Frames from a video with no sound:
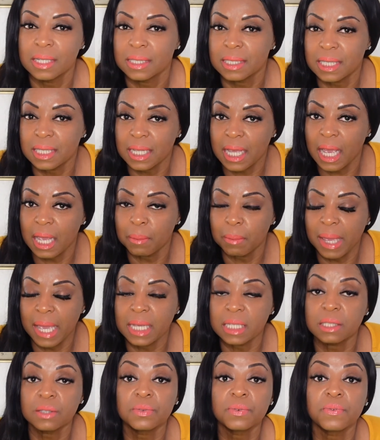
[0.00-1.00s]
Today
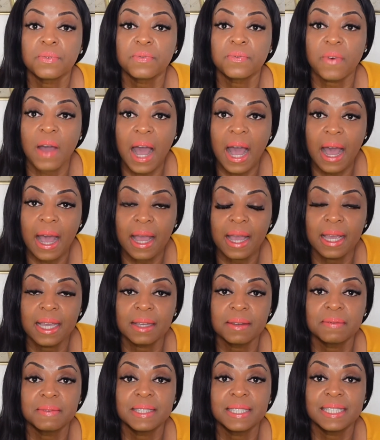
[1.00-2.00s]
makes
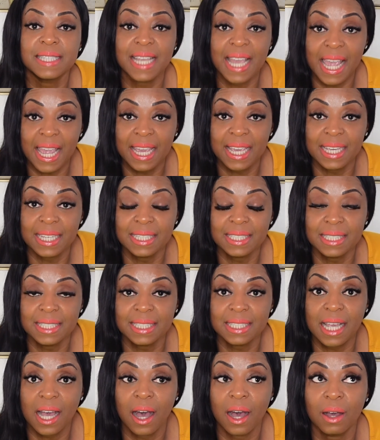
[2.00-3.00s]
5
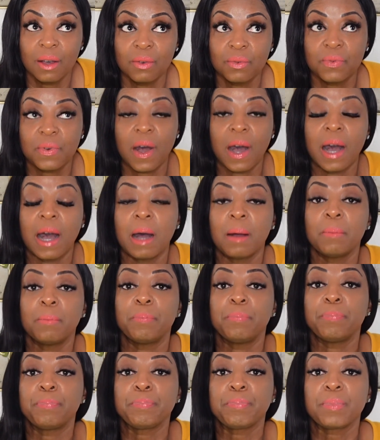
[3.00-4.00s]
days of
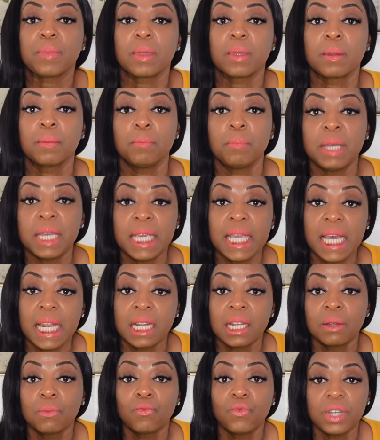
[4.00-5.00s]
me
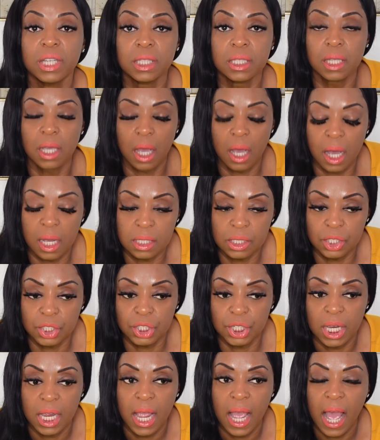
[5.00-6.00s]
getting them
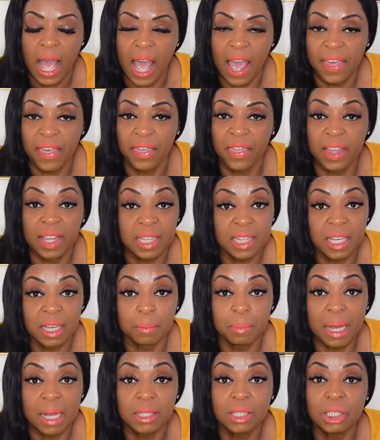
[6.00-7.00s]
retouched. I think
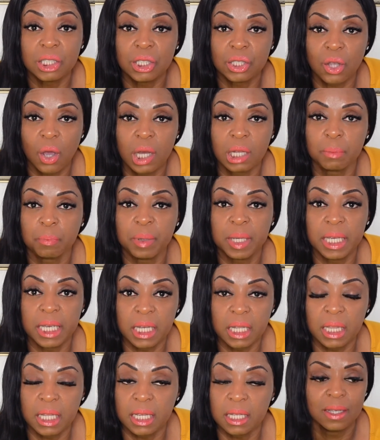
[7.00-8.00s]
they're about to start
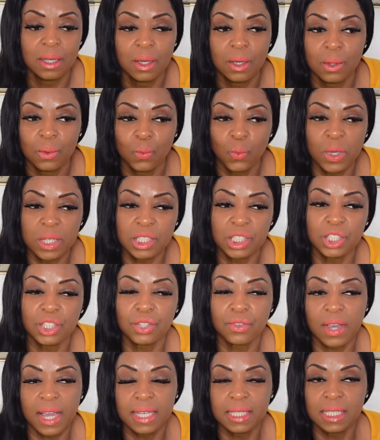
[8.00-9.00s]
peeling, which
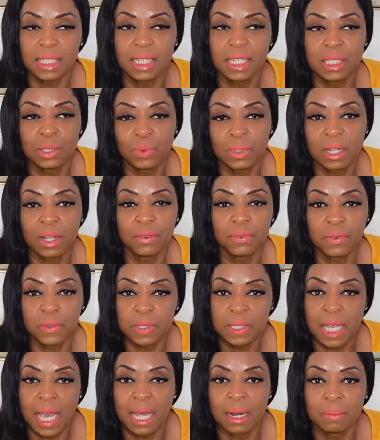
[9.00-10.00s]
is crazy because when I
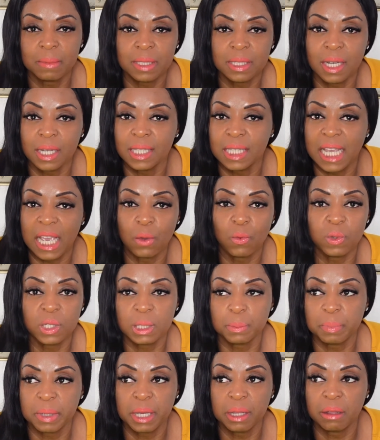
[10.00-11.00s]
first got them done, they
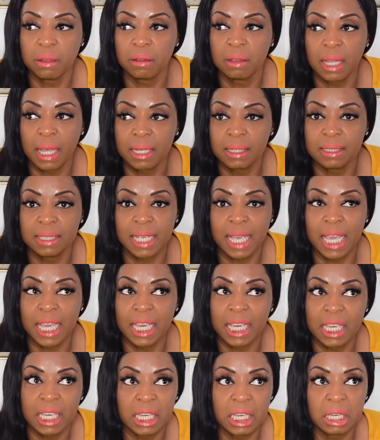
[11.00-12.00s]
was peeling like
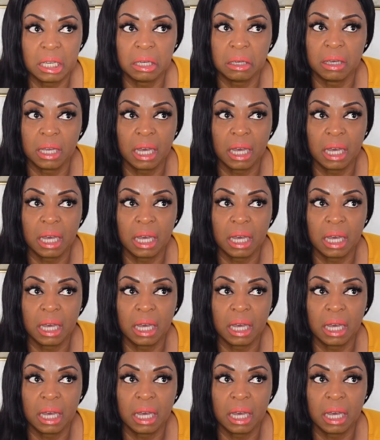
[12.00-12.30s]
day,